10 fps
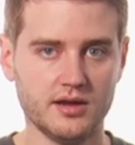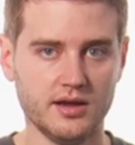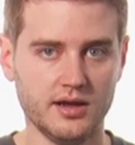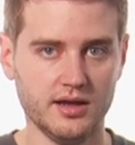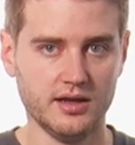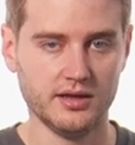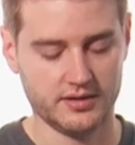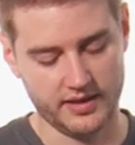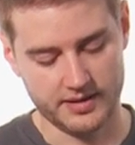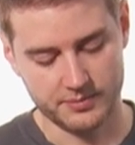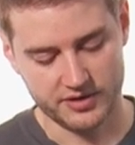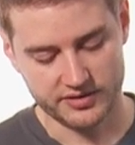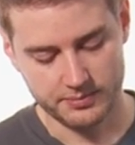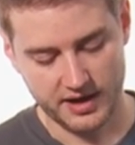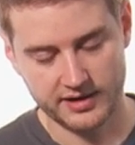uh, clamp on
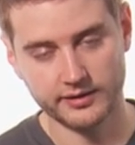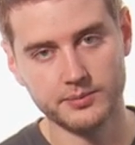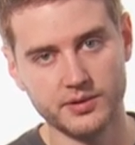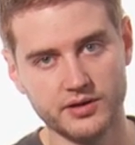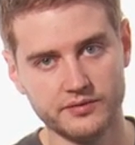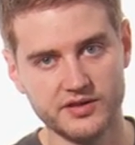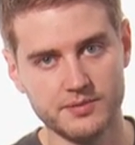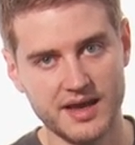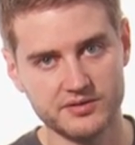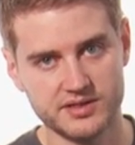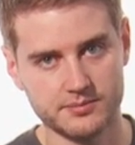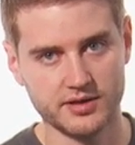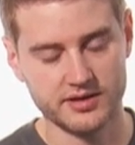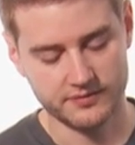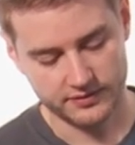the bottom of the mounting
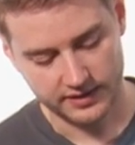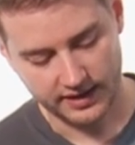plate for the